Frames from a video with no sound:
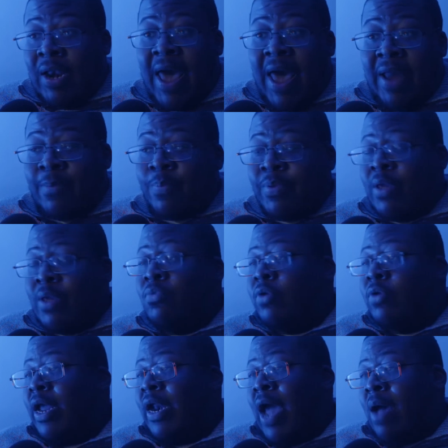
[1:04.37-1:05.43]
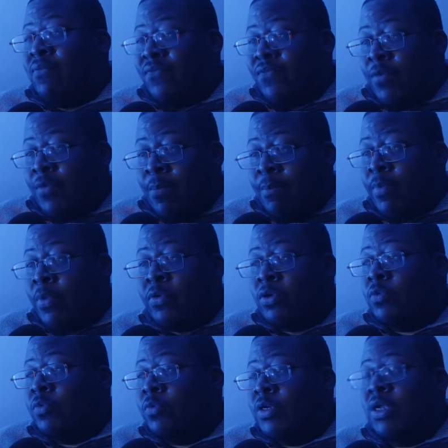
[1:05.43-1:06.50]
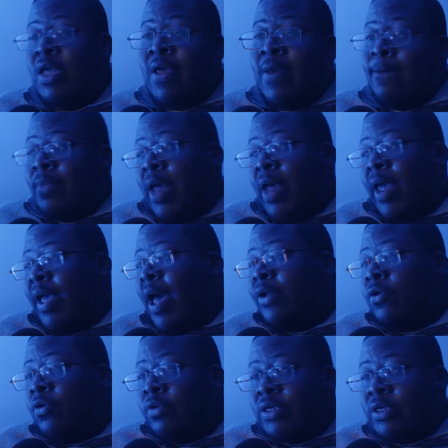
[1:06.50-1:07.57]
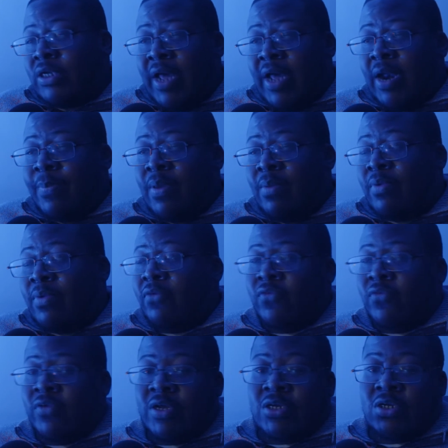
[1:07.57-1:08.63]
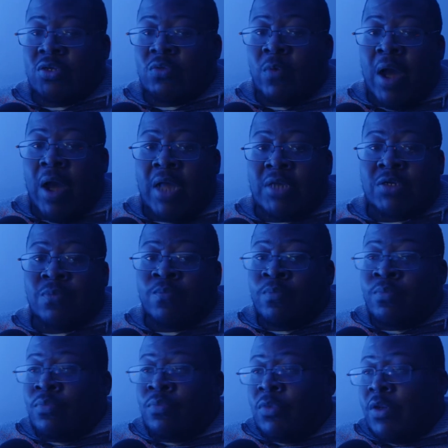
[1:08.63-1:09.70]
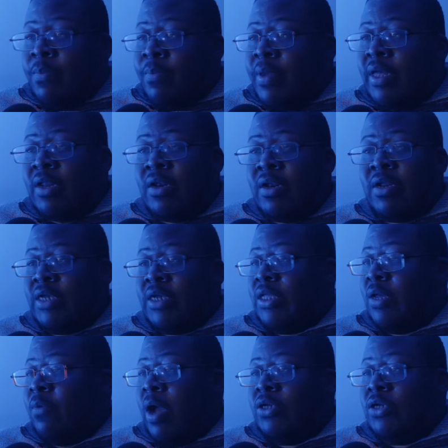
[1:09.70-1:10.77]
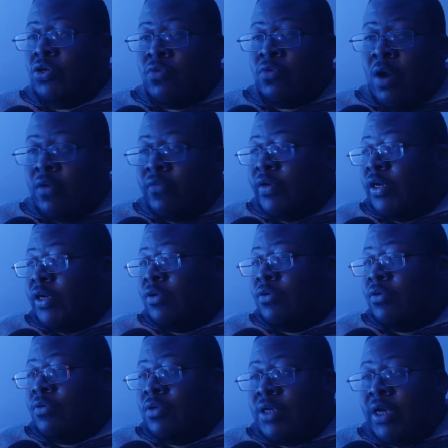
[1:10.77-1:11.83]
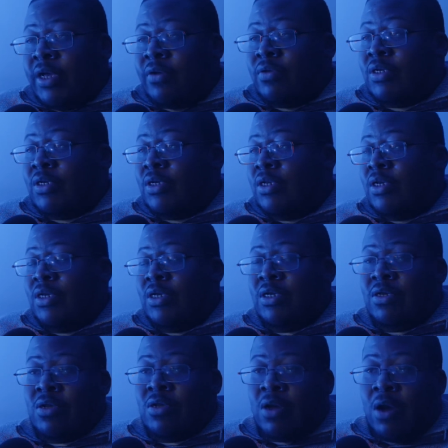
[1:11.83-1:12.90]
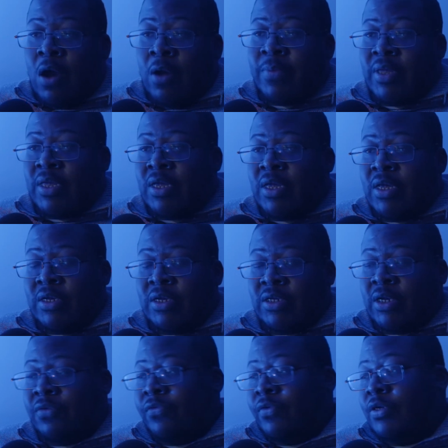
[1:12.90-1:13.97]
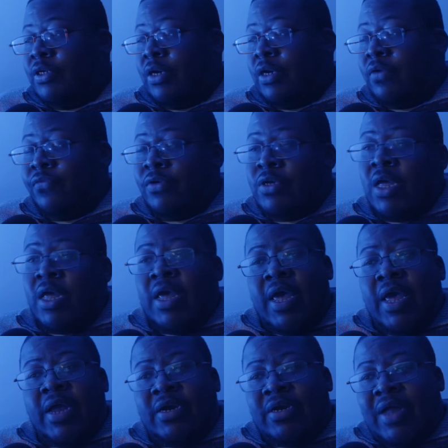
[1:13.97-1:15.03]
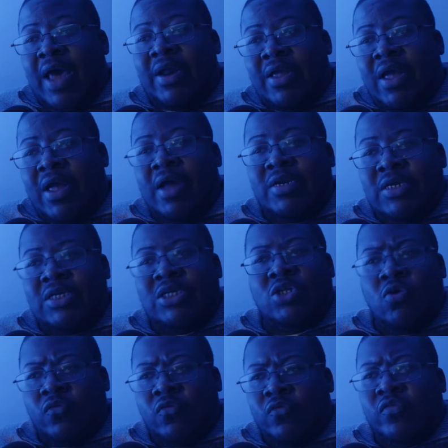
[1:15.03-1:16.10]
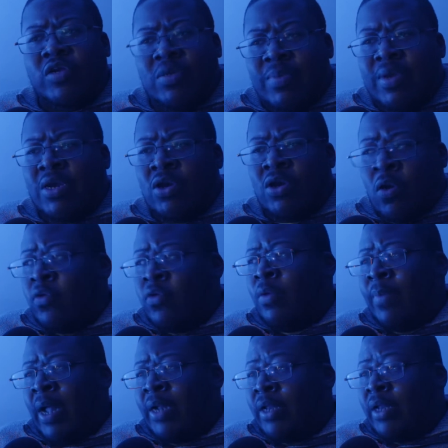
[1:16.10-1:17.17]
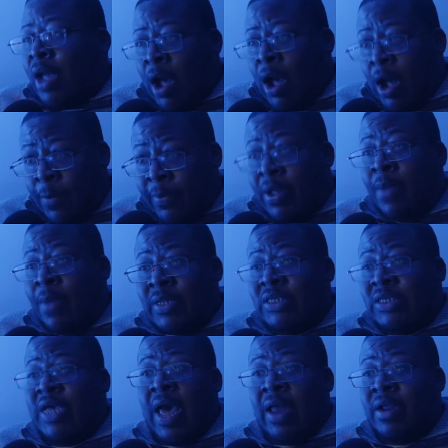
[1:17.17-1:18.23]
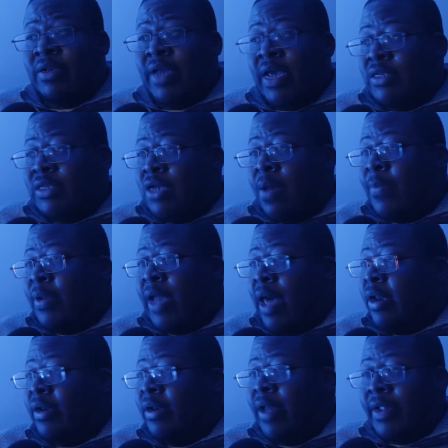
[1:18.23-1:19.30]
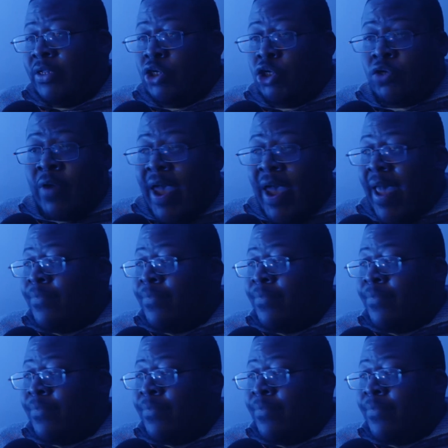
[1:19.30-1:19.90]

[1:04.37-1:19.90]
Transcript: of people that I'm familiar with. Like, I know there's a lot of people that really just watch the big leagues. They watch U R L, K O T D, R B E, et cetera, et cetera. And a lot of y'all niggas don't really be knowing about the upcoming talent that's coming out of like the Trap,